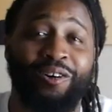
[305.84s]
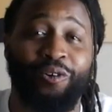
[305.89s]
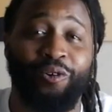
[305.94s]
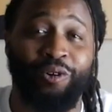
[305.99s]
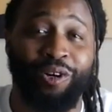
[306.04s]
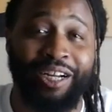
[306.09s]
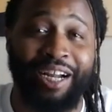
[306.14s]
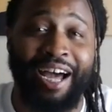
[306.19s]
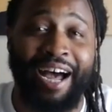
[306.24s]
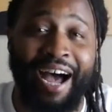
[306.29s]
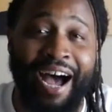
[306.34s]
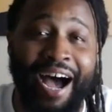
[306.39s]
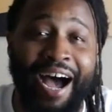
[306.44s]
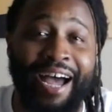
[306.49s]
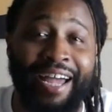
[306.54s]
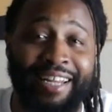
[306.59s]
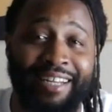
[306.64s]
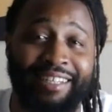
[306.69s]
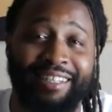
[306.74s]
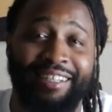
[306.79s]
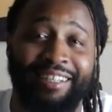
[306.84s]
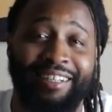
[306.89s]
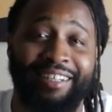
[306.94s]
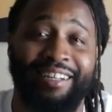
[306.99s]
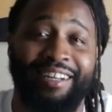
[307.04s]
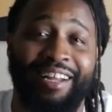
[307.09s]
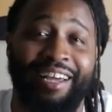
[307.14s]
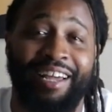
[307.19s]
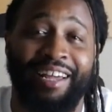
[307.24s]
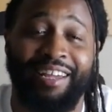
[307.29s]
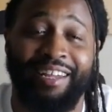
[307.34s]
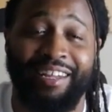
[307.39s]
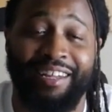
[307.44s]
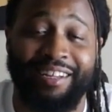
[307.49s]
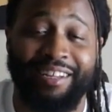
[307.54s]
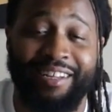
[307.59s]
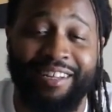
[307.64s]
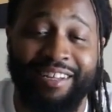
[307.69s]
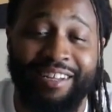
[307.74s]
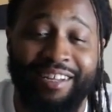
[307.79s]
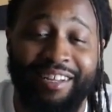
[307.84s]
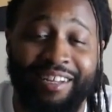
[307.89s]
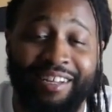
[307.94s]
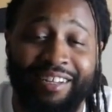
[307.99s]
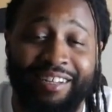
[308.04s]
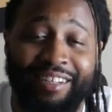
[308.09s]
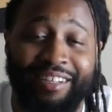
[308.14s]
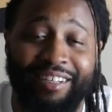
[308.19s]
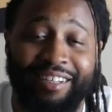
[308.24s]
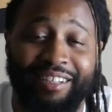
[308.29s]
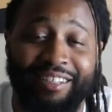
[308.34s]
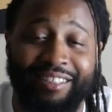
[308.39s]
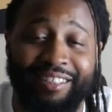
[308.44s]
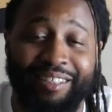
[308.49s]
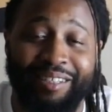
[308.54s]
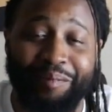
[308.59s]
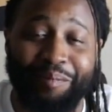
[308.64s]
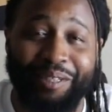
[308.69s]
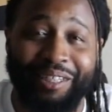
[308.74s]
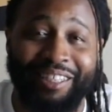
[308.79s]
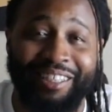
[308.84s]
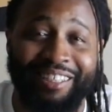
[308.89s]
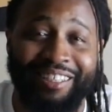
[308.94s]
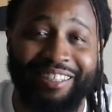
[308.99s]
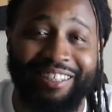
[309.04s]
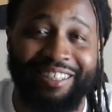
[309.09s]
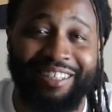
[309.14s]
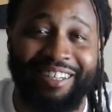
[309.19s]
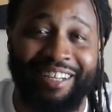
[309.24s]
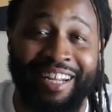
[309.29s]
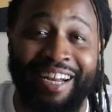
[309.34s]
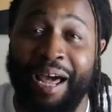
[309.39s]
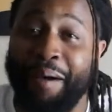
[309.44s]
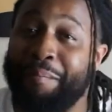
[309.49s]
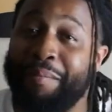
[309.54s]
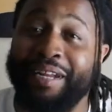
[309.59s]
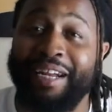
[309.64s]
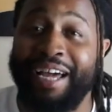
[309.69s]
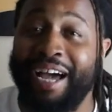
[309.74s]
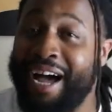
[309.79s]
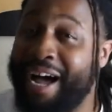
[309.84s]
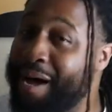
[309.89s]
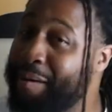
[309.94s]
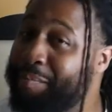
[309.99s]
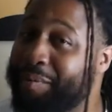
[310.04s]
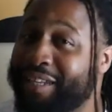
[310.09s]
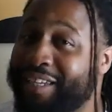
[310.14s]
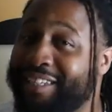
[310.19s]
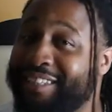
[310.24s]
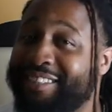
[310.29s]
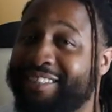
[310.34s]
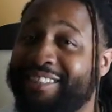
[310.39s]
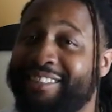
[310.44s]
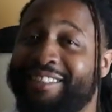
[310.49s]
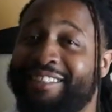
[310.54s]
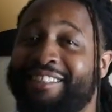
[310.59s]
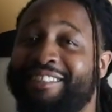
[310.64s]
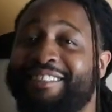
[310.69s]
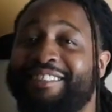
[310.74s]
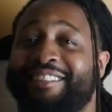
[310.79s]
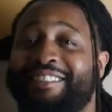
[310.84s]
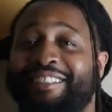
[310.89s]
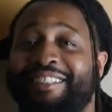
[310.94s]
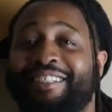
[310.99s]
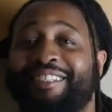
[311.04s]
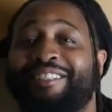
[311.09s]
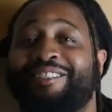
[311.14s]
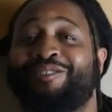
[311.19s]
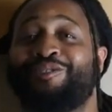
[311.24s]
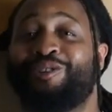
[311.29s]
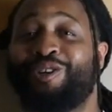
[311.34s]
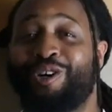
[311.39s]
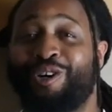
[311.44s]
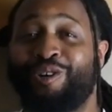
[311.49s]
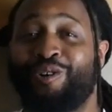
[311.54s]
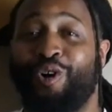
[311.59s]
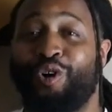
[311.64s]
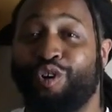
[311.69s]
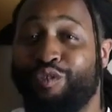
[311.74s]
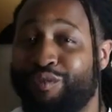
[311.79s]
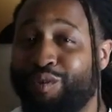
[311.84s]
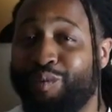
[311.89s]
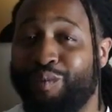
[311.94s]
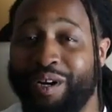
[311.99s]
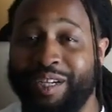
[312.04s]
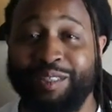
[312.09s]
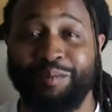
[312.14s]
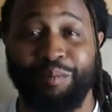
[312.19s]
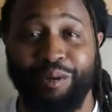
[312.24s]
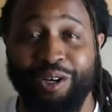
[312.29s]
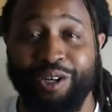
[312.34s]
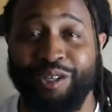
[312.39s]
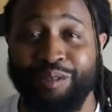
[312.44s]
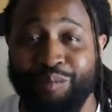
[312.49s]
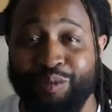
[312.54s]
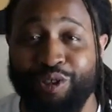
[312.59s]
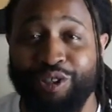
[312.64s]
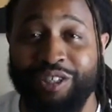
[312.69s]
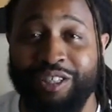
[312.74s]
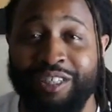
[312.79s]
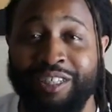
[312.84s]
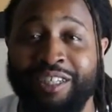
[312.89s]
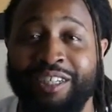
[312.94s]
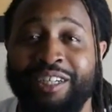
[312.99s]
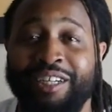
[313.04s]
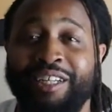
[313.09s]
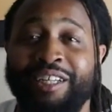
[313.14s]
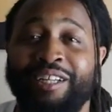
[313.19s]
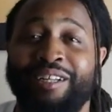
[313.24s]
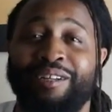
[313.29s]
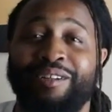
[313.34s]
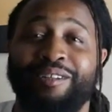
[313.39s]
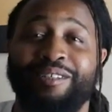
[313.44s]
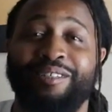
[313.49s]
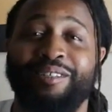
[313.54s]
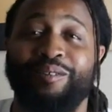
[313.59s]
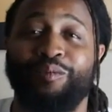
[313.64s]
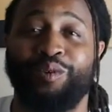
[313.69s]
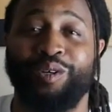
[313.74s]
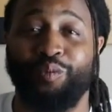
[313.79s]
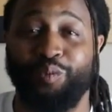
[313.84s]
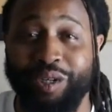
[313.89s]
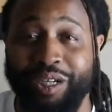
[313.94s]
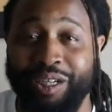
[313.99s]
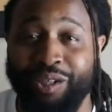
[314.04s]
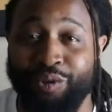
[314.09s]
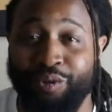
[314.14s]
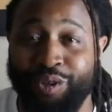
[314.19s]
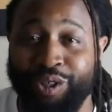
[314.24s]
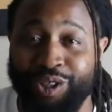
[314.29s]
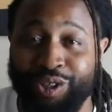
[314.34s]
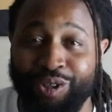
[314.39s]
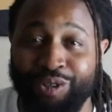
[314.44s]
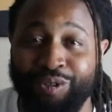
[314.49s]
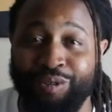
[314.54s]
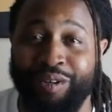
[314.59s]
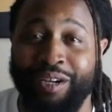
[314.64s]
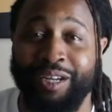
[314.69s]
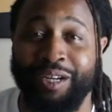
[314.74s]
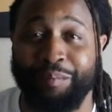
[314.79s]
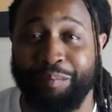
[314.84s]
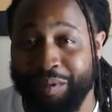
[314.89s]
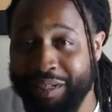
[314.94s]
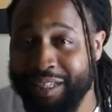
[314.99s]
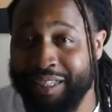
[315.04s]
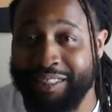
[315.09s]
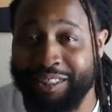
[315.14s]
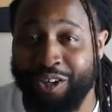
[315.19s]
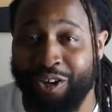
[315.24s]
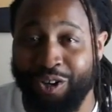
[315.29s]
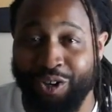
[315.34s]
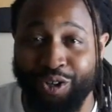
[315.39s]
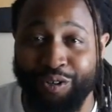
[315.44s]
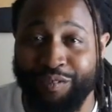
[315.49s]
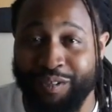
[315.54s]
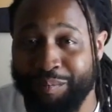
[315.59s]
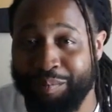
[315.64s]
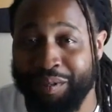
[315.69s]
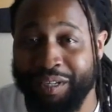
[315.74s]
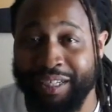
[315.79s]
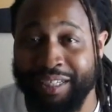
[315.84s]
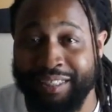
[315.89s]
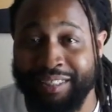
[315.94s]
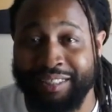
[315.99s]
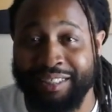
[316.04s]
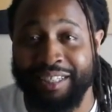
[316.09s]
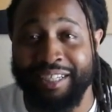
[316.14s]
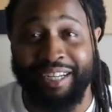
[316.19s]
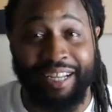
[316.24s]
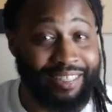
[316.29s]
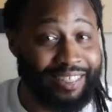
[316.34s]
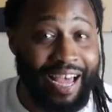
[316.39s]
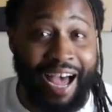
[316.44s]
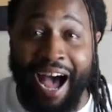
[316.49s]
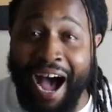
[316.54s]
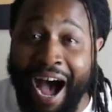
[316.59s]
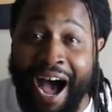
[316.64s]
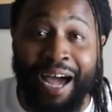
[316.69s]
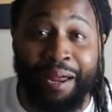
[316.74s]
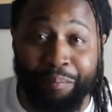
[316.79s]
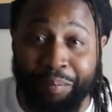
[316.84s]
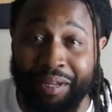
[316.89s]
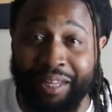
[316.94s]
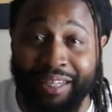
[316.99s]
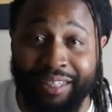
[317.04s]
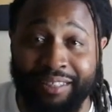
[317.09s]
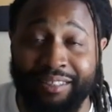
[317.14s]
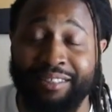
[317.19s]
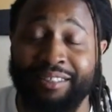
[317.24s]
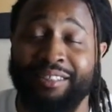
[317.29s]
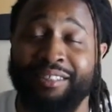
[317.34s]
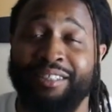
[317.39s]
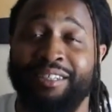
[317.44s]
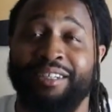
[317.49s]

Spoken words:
on the hot. Like, you know what I mean? And I've been in hot places, over West Baltimore with weed on you and the police all over the place. That's a hot place.